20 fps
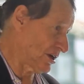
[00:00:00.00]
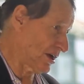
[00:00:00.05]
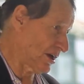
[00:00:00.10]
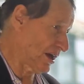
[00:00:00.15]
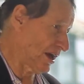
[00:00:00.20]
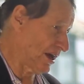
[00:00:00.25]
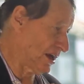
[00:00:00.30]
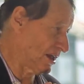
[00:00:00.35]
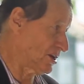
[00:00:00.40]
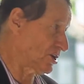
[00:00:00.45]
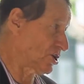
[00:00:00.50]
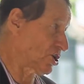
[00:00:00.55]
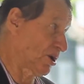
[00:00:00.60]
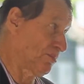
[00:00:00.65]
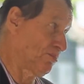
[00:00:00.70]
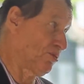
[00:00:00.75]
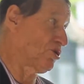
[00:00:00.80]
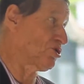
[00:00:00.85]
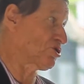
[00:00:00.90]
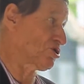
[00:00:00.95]
and
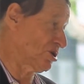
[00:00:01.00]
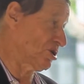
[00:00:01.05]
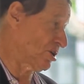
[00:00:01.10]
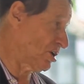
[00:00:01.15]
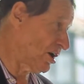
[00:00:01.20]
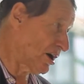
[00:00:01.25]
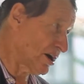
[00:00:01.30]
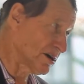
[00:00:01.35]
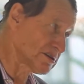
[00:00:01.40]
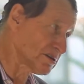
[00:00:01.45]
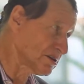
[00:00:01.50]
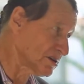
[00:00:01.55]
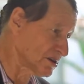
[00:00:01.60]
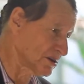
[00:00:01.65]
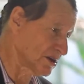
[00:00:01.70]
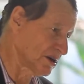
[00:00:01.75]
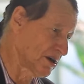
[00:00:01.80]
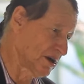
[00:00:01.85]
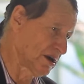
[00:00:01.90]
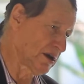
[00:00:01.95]
commercialise it,
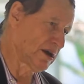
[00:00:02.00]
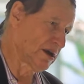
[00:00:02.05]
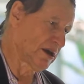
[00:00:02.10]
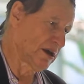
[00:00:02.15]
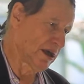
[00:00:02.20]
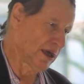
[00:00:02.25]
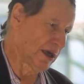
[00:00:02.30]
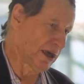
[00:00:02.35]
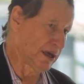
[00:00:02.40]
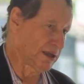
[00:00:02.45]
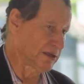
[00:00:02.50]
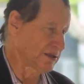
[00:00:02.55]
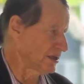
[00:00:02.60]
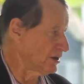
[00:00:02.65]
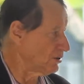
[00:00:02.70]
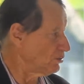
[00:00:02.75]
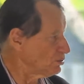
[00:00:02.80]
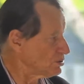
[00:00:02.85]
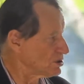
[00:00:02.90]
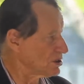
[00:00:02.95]
and
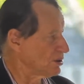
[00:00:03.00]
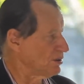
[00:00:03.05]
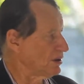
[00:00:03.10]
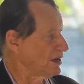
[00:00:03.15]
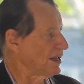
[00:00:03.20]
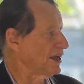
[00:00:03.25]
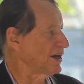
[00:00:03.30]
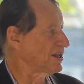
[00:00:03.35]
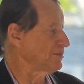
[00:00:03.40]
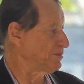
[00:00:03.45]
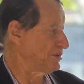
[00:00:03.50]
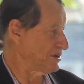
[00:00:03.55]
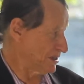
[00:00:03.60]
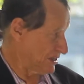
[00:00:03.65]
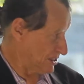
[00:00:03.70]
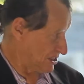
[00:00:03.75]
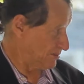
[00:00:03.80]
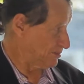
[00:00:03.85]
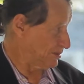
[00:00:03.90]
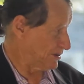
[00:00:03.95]
also allow the
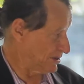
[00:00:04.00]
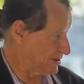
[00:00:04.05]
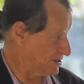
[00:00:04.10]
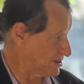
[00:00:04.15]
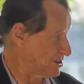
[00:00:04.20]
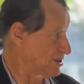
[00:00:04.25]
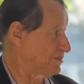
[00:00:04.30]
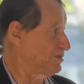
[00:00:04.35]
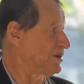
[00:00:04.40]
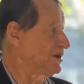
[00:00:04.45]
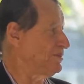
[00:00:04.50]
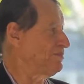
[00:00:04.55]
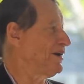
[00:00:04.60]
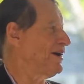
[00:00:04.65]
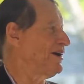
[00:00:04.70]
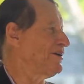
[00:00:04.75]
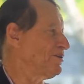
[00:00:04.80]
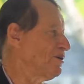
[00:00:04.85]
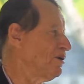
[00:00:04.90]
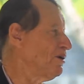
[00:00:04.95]
participants to be
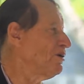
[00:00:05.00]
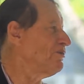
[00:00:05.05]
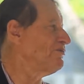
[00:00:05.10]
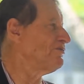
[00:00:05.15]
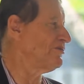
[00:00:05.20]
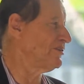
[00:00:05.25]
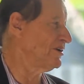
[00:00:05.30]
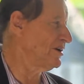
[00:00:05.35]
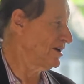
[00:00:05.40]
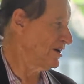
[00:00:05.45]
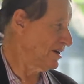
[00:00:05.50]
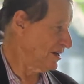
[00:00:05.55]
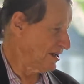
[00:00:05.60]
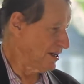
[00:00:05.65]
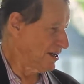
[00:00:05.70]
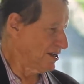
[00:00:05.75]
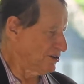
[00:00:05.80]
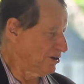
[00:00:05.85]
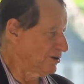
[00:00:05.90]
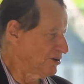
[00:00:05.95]
part of
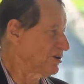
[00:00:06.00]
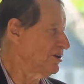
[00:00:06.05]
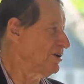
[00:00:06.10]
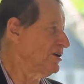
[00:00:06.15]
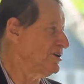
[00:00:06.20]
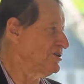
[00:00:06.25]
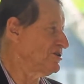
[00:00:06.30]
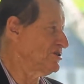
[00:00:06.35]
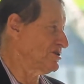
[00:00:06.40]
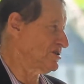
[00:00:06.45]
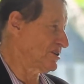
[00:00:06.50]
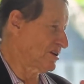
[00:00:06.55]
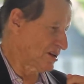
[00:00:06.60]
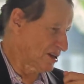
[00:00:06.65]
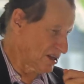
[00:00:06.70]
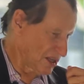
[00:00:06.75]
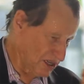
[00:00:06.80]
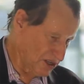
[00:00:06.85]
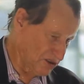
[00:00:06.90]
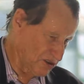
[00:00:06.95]
not only just
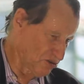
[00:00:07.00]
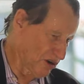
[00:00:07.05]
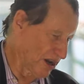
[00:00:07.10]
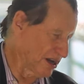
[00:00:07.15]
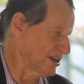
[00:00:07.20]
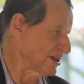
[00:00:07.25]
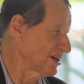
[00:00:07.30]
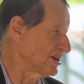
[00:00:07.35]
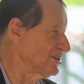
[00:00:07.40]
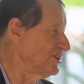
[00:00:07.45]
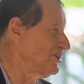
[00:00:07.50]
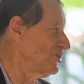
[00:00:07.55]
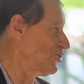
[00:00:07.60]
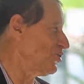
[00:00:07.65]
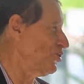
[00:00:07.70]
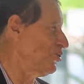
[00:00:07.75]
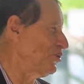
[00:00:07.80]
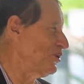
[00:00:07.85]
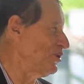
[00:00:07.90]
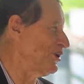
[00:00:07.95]
trading in their
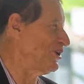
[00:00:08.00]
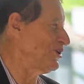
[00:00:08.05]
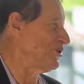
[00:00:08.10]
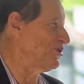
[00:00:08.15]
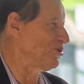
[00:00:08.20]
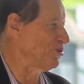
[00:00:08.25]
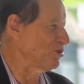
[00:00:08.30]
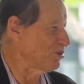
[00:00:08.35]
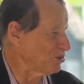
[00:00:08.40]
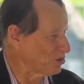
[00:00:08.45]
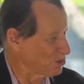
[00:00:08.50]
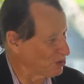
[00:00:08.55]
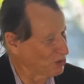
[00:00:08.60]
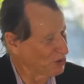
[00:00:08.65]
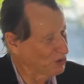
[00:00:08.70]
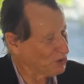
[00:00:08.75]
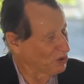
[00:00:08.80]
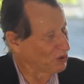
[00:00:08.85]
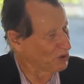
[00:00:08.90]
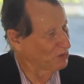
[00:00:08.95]
coin
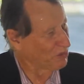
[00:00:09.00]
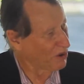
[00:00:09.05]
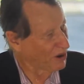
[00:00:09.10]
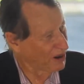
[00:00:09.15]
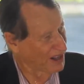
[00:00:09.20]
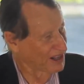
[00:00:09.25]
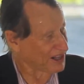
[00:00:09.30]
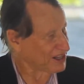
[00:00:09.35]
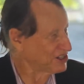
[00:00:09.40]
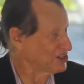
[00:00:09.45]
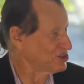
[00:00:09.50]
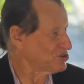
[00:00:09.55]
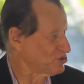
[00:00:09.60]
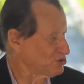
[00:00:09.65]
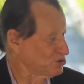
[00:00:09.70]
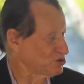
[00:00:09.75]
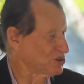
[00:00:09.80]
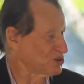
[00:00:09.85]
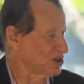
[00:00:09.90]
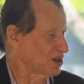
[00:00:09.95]
or buying a digital
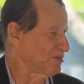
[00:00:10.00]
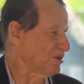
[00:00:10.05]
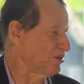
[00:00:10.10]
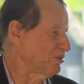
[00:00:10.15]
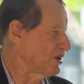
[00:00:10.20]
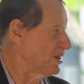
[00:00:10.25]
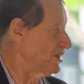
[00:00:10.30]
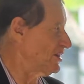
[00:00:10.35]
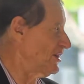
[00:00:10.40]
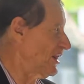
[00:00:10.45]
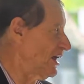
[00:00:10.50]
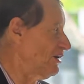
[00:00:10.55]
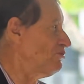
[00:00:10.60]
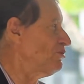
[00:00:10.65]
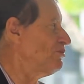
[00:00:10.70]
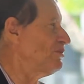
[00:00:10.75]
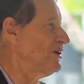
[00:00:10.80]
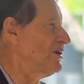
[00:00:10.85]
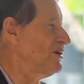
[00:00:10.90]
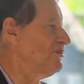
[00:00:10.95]
share, but they will
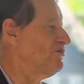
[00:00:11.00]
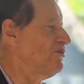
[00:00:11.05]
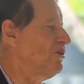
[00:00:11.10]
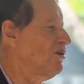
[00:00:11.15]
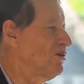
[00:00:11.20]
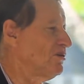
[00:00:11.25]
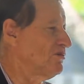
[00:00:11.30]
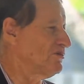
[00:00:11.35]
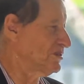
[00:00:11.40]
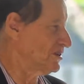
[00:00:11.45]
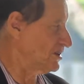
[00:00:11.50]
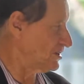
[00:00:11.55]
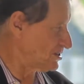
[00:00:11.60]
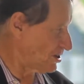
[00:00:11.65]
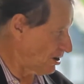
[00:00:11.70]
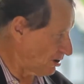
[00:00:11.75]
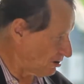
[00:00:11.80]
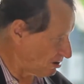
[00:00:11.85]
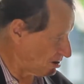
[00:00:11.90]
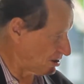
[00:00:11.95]
be involved
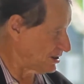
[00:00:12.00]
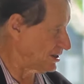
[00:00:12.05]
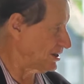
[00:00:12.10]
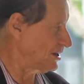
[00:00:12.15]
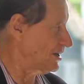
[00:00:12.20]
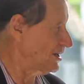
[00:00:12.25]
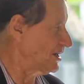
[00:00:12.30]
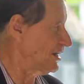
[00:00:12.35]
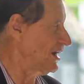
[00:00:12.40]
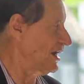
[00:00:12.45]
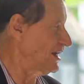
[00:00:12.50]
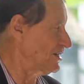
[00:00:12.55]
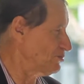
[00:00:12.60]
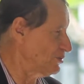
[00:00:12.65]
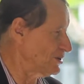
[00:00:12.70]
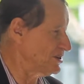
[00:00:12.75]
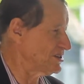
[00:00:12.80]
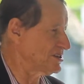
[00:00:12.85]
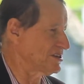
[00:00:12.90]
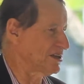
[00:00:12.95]
totally, as we
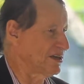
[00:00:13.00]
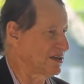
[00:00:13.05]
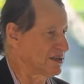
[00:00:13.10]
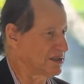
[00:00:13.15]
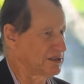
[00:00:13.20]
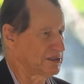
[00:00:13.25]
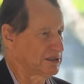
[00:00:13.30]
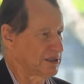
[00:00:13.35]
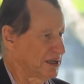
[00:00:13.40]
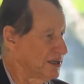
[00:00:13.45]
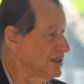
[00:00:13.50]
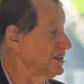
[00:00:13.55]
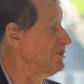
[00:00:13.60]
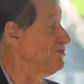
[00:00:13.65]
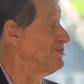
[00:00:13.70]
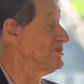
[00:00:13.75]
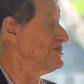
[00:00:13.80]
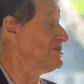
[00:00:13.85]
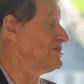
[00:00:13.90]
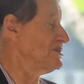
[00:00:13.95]
see it, in the
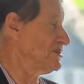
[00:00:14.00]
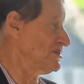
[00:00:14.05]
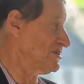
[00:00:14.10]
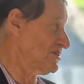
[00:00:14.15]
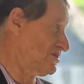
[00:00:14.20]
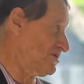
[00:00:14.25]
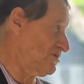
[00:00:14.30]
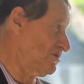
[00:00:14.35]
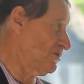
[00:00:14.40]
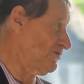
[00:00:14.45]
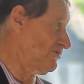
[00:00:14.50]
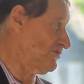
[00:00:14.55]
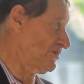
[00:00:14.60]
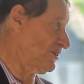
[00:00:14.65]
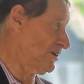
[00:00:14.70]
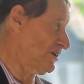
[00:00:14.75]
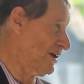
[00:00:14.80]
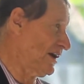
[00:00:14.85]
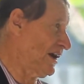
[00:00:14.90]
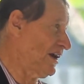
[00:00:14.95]
business itself,
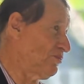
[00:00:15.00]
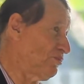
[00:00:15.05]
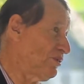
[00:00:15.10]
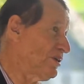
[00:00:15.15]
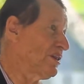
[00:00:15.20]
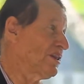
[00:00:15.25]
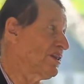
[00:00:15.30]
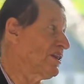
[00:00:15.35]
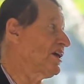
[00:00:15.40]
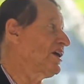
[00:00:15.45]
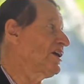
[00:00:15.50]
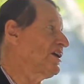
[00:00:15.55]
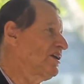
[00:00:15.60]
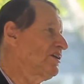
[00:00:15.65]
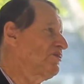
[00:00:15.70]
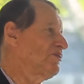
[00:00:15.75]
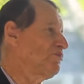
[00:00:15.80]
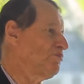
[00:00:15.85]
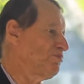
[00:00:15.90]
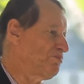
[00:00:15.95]
and whether they
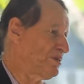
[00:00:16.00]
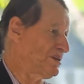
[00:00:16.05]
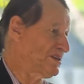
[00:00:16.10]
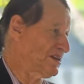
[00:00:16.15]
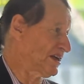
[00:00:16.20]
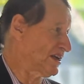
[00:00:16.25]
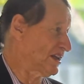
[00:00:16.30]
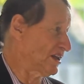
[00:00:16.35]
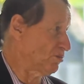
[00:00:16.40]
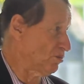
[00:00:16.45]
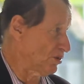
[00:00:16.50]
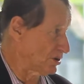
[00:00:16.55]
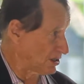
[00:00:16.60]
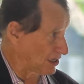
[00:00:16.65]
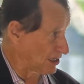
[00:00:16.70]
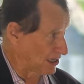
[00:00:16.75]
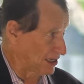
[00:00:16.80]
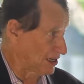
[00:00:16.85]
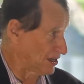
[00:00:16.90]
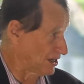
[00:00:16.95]
particularly want to
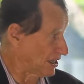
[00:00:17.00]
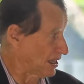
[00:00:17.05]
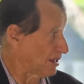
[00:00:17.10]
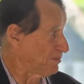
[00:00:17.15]
get into that